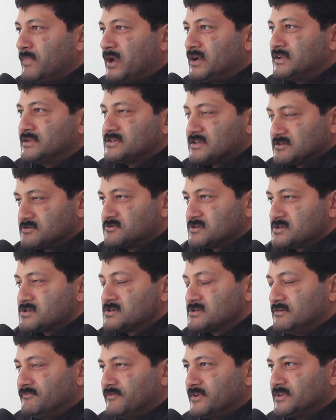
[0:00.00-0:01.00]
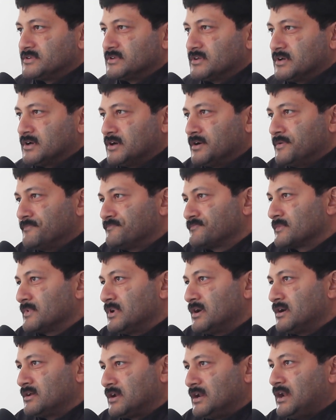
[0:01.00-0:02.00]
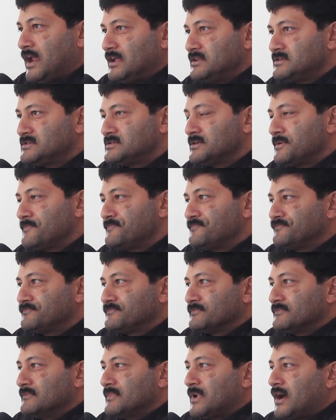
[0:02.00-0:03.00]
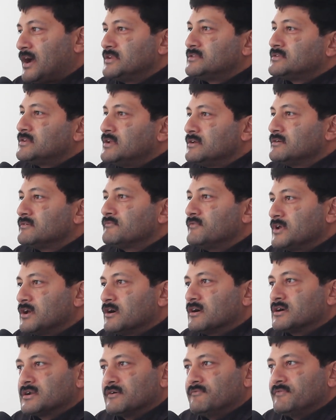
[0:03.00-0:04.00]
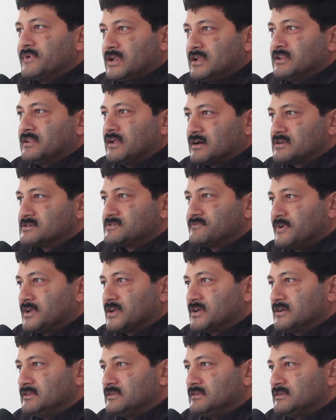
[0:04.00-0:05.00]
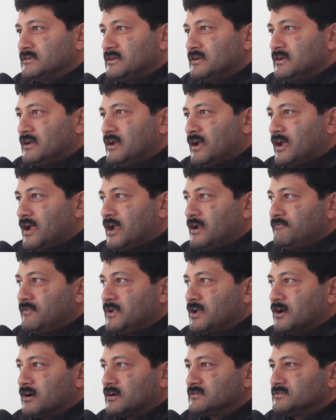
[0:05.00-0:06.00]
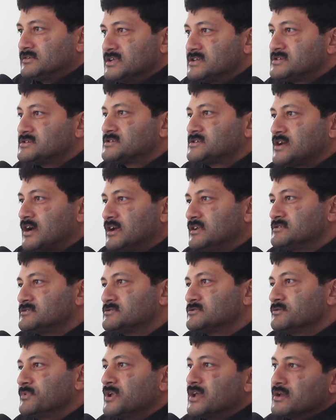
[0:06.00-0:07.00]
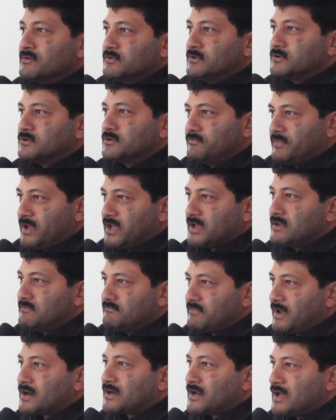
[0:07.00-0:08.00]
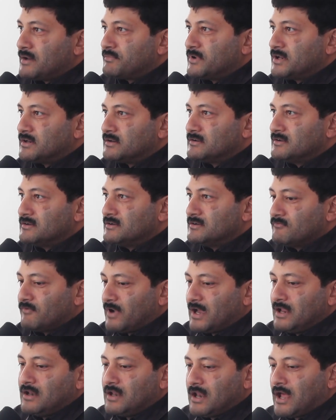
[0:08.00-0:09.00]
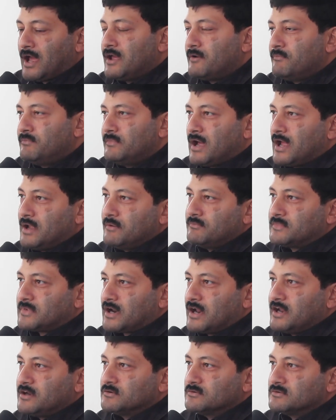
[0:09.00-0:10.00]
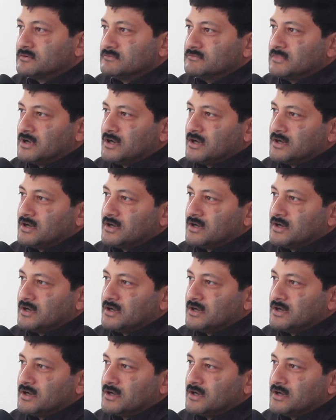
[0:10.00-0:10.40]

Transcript: made this association with Reliance, I think we got a very large vehicle. And we got this chance to be able to make impact happen. While I am trying to